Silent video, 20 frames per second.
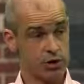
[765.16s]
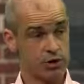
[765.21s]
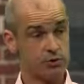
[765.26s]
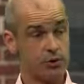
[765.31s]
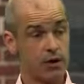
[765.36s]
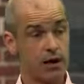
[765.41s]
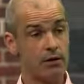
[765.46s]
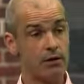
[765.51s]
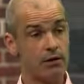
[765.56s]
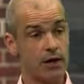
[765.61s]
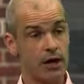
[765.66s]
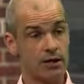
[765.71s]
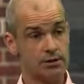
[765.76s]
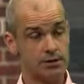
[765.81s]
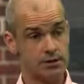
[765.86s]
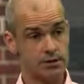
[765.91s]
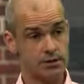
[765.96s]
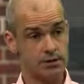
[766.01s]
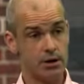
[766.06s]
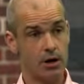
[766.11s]
to allow that
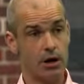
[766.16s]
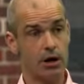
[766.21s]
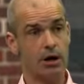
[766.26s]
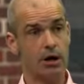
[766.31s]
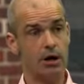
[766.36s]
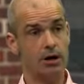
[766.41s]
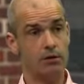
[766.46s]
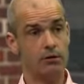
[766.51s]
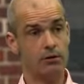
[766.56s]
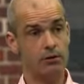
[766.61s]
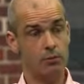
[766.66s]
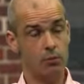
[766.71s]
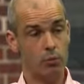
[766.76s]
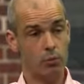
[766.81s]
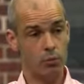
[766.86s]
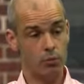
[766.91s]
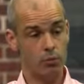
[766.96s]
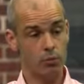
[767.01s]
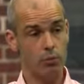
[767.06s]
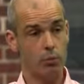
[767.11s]
to guide
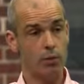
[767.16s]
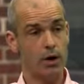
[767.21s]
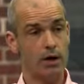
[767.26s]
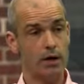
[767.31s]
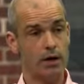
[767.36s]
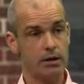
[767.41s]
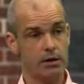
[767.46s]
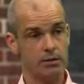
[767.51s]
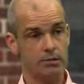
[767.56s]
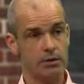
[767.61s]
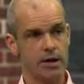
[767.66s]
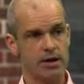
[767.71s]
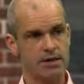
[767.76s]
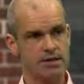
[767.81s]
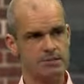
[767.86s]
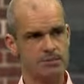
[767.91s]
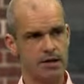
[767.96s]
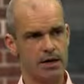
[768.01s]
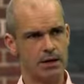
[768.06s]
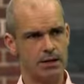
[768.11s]
the way that
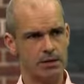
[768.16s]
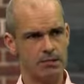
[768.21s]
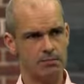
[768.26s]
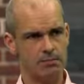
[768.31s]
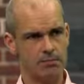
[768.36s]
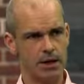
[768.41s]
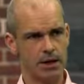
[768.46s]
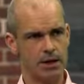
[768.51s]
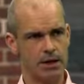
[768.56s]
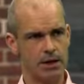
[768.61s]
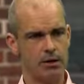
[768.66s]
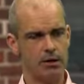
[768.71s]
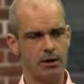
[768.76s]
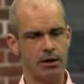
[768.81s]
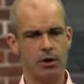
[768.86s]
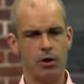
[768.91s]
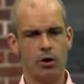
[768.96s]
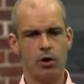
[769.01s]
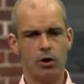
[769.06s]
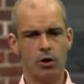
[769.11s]
banks make money.
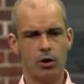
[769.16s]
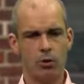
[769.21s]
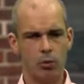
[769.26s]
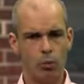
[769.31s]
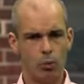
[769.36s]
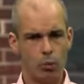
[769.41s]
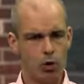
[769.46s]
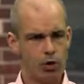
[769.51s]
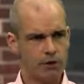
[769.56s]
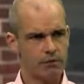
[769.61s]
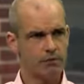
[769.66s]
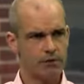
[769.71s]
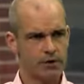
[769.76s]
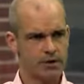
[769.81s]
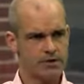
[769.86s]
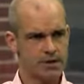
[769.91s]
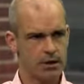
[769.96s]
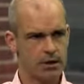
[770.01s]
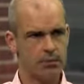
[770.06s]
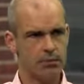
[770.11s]
What, for
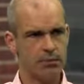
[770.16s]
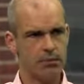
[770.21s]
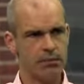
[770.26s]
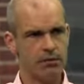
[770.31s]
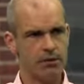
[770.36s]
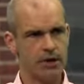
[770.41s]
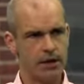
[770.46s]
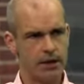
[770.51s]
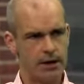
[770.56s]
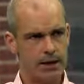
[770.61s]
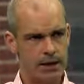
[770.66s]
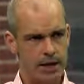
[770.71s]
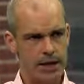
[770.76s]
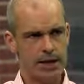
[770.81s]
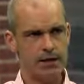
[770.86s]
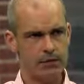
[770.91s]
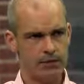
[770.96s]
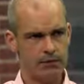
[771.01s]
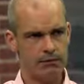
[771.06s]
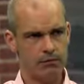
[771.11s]
example, they
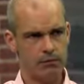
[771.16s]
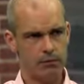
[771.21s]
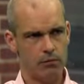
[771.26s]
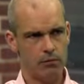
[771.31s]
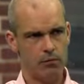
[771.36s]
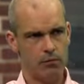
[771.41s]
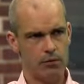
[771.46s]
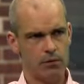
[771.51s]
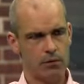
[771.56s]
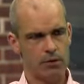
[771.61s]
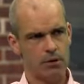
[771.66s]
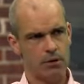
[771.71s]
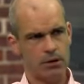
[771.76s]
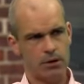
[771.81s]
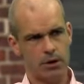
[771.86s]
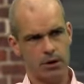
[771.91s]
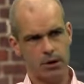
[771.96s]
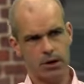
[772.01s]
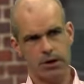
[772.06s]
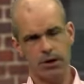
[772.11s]
lend for
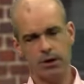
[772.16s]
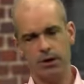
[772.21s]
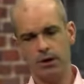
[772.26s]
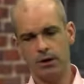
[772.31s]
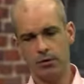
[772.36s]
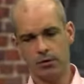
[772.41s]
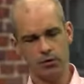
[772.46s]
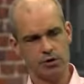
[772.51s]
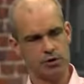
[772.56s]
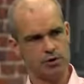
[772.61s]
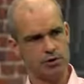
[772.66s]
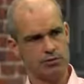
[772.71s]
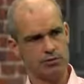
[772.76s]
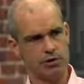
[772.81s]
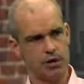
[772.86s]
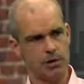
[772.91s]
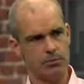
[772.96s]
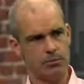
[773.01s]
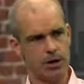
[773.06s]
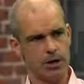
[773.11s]
in order to
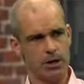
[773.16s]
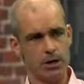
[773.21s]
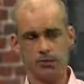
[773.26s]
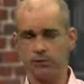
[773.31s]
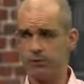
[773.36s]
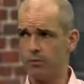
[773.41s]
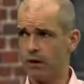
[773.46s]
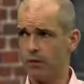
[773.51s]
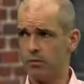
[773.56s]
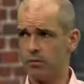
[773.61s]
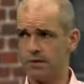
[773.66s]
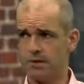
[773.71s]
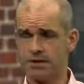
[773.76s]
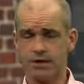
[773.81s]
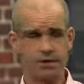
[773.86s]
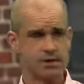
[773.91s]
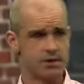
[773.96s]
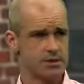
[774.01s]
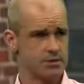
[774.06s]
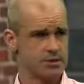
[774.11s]
create money. And Fran was,
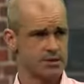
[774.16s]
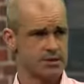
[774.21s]
as she was